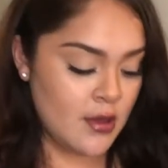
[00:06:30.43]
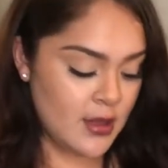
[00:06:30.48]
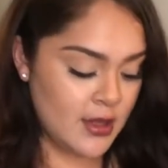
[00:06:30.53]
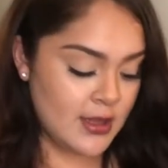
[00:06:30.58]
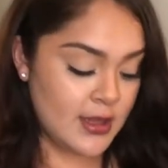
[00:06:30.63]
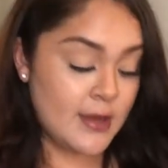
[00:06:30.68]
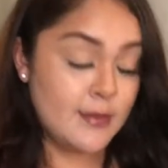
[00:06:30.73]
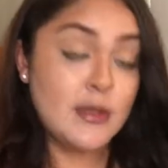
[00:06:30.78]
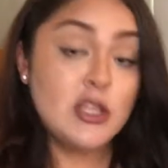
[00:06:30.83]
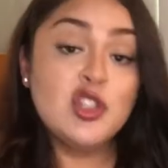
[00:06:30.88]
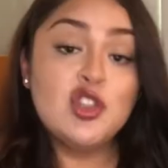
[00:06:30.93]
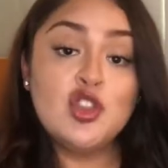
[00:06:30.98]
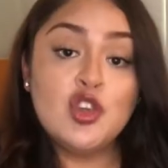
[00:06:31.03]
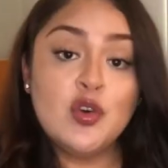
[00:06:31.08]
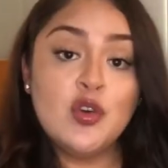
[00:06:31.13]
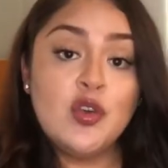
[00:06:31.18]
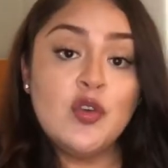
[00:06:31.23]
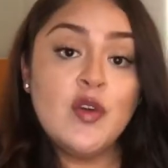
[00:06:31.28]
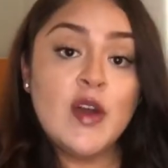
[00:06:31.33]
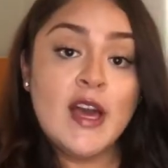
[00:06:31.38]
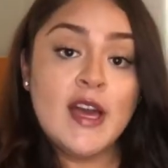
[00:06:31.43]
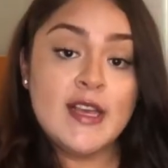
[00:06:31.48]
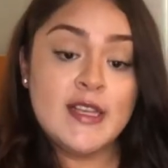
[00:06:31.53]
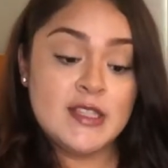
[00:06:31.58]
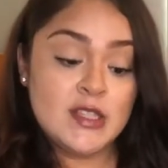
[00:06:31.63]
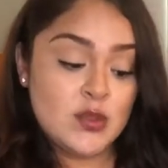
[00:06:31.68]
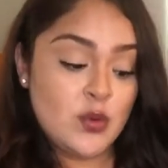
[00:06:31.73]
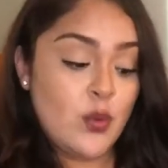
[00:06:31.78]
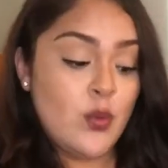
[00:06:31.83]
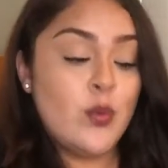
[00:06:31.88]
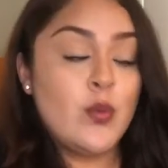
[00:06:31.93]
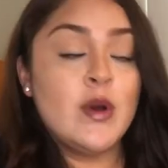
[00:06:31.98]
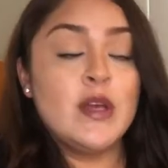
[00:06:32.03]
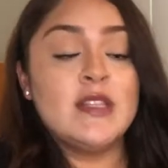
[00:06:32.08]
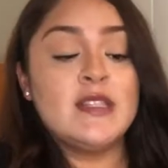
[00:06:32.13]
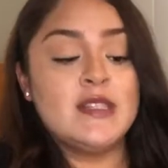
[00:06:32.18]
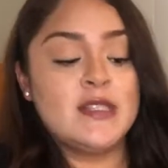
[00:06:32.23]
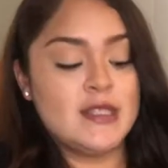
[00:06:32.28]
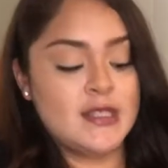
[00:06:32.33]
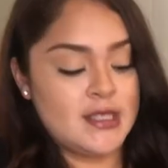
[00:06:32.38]
Let me show you guys
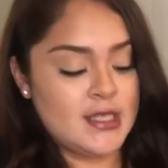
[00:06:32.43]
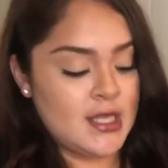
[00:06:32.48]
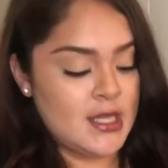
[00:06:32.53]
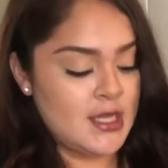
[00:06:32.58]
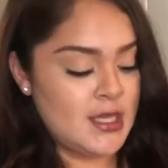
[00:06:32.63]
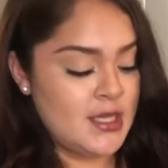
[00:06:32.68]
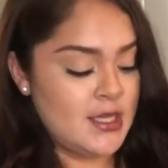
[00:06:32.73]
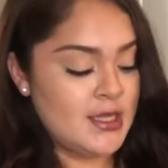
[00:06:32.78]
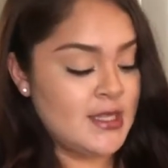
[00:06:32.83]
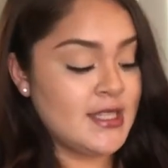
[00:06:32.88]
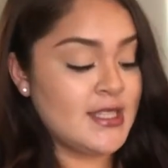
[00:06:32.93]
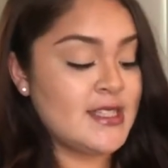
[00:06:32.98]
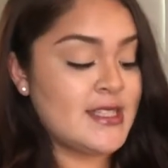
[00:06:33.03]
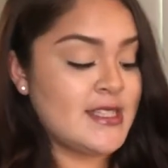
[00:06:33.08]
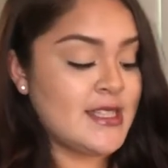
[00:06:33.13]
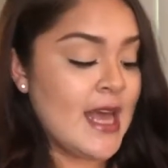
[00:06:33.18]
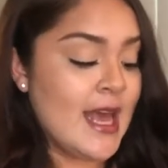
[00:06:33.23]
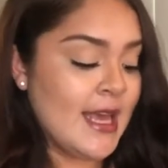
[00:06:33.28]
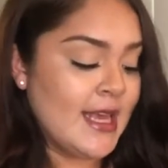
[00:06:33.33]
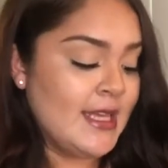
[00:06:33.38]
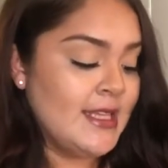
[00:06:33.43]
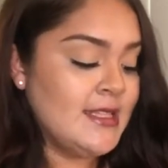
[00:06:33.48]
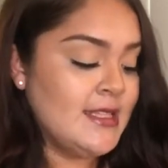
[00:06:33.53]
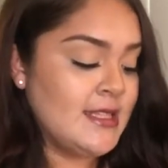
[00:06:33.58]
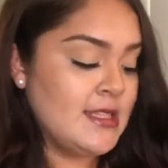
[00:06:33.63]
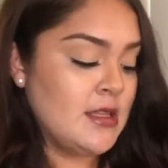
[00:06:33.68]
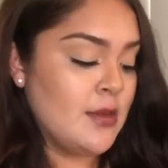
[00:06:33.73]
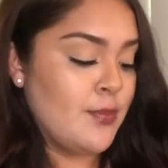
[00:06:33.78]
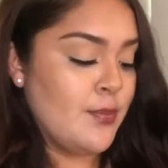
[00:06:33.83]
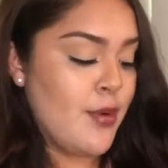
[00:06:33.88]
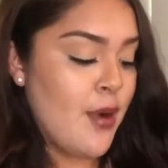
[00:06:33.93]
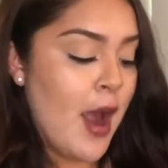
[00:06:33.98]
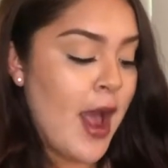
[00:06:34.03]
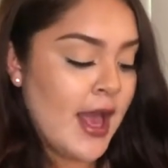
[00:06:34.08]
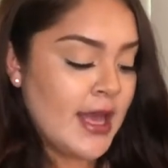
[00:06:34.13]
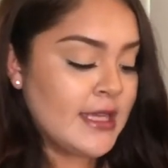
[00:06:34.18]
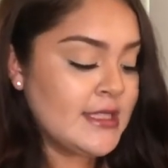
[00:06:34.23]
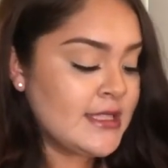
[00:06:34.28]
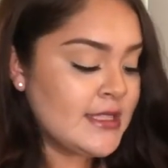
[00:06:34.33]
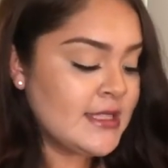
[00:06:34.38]
what's the size, the
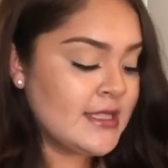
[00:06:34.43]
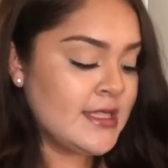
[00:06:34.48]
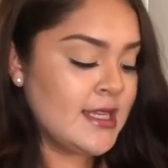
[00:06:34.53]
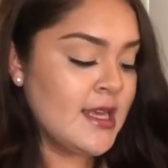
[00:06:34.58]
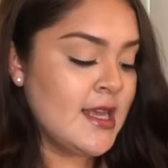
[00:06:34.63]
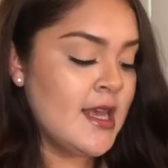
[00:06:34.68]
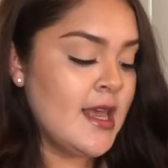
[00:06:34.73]
price,